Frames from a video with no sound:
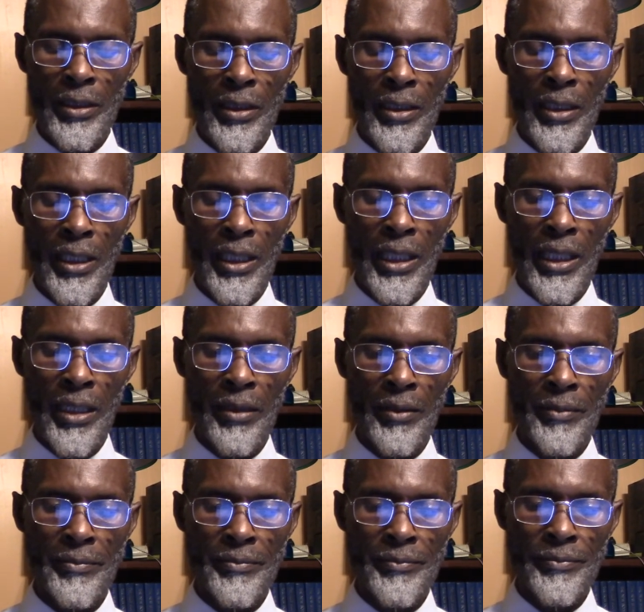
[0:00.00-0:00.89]

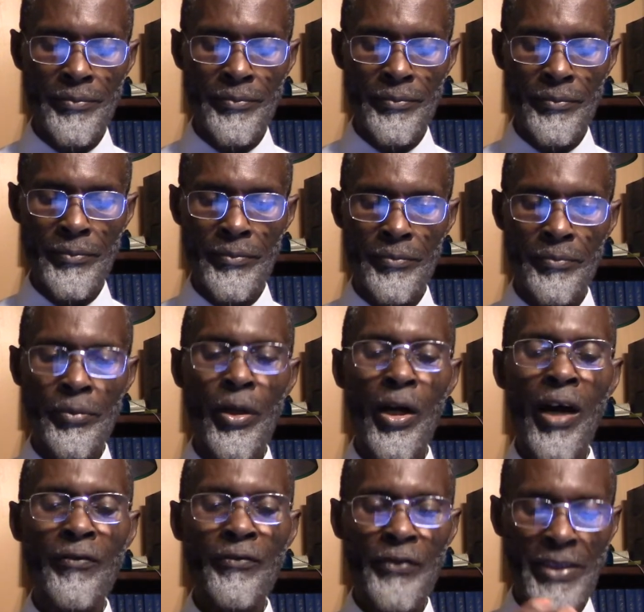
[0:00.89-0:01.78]
um,
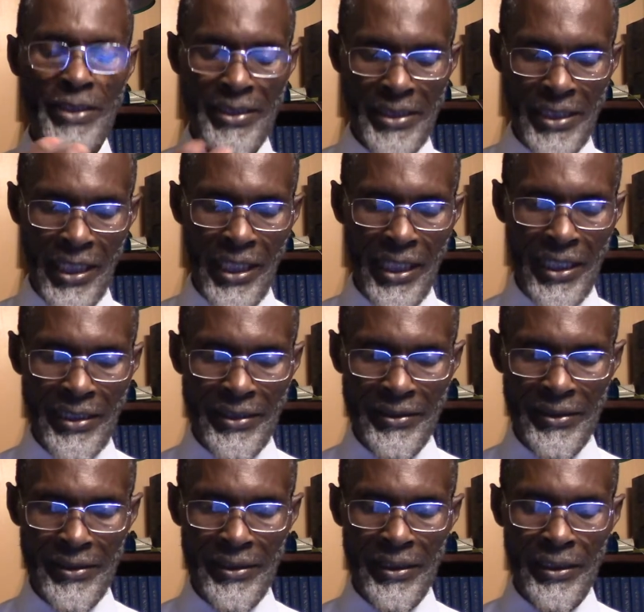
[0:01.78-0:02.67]
prophesied
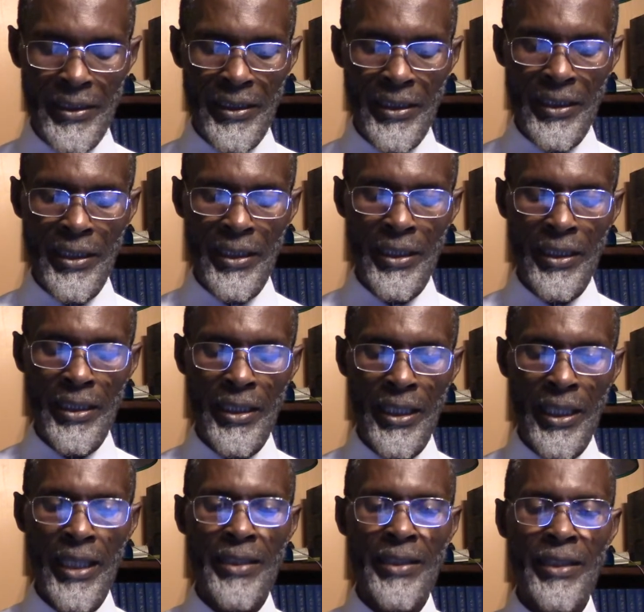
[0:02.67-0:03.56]

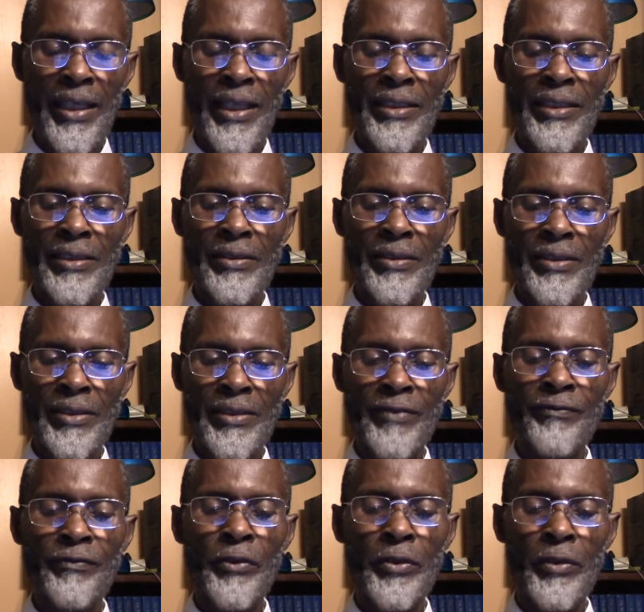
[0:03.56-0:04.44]
and then it
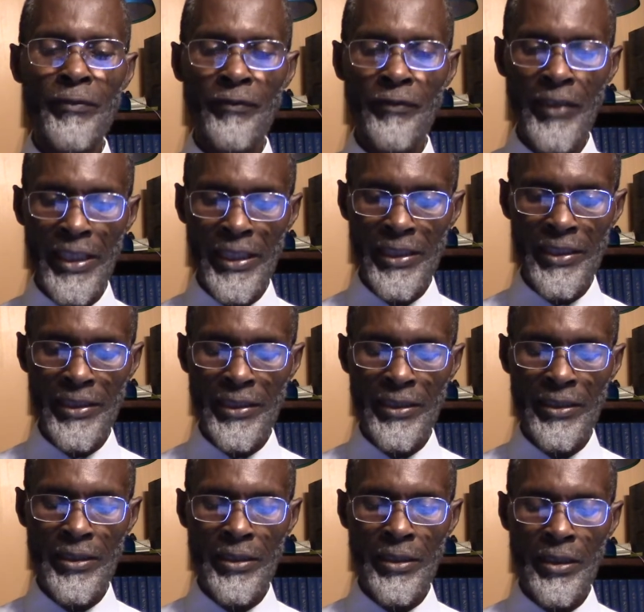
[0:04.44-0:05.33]
is fulfilled,
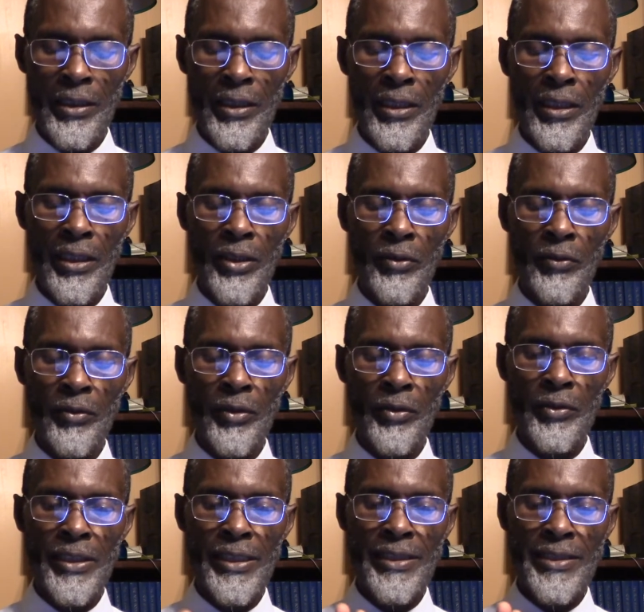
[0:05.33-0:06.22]

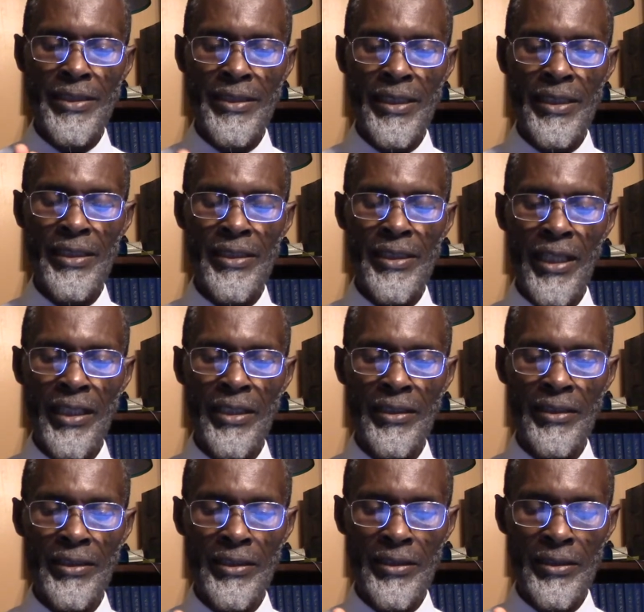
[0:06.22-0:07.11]
we will see
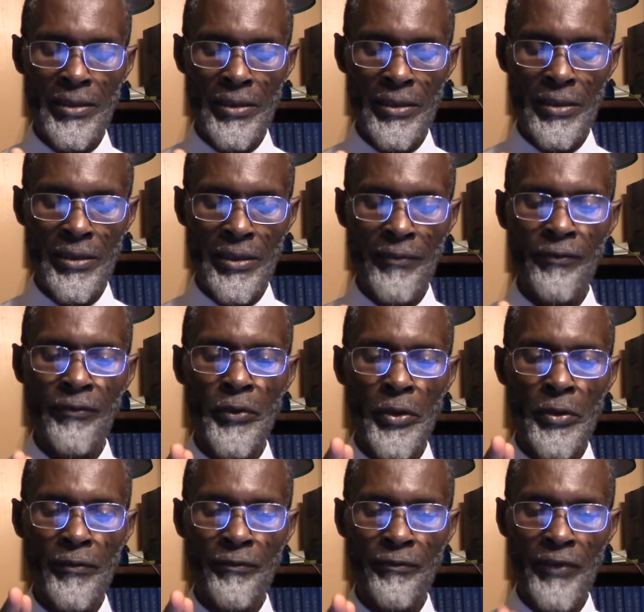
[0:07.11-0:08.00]
that the
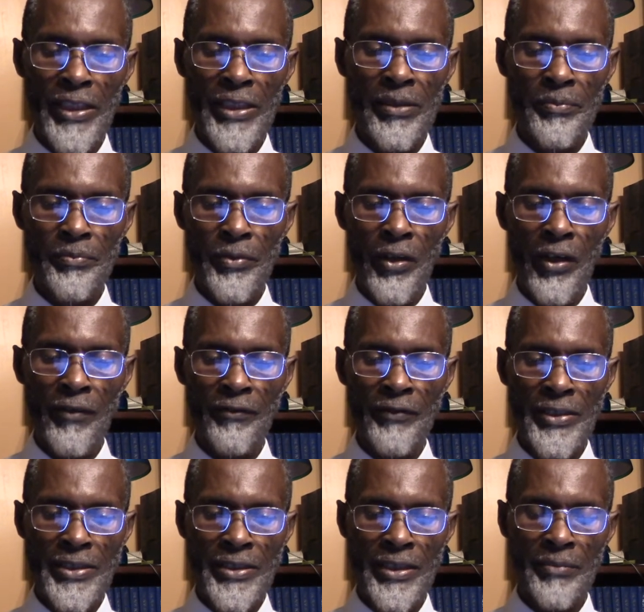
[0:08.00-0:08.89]
fulfilled
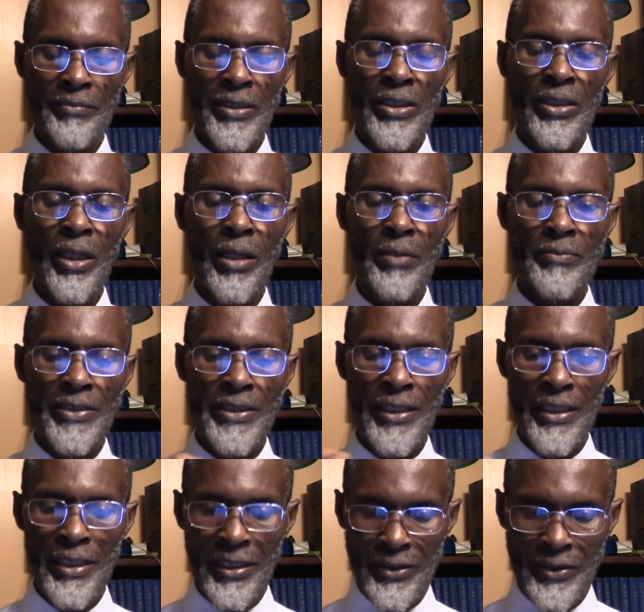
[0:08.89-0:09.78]
prophecy becomes
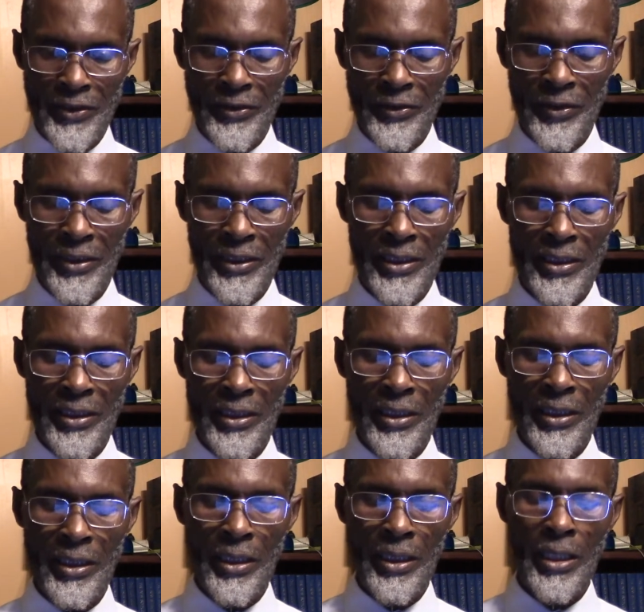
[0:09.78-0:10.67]
history.
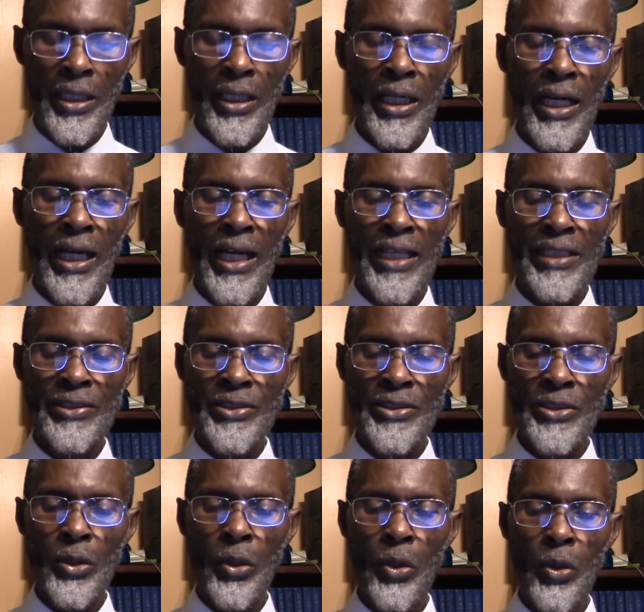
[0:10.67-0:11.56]
And
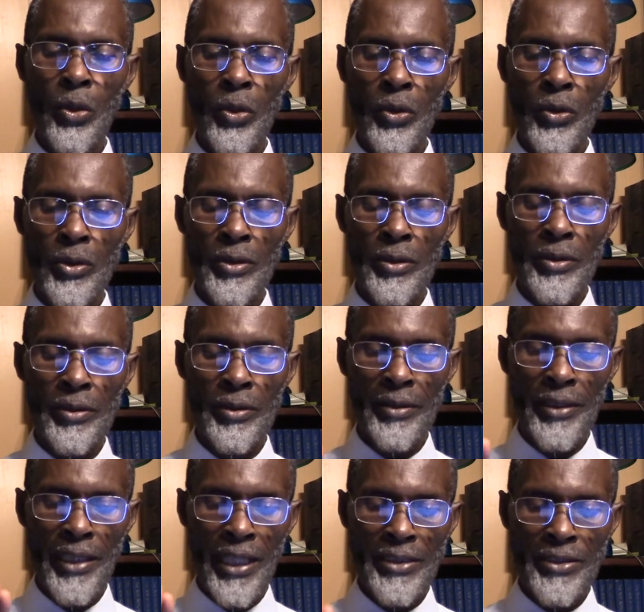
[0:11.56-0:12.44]
so
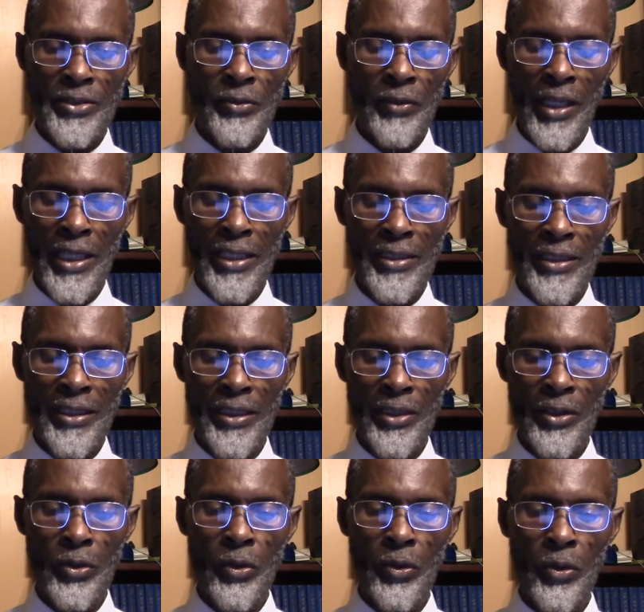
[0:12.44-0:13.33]
that's why
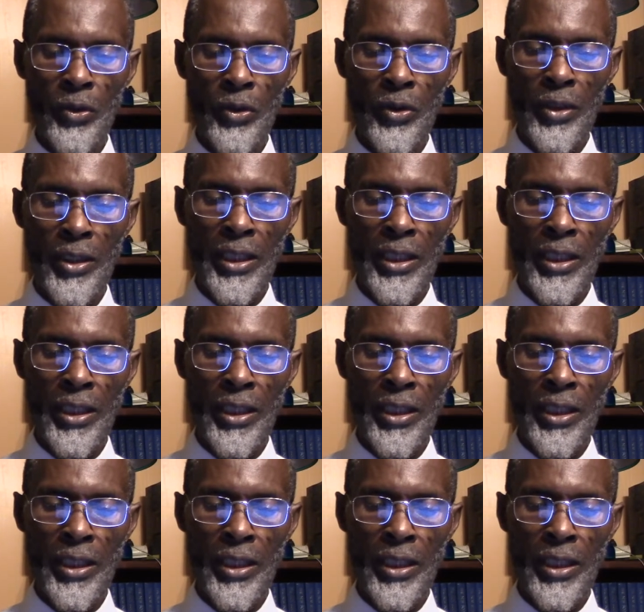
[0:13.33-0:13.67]
they go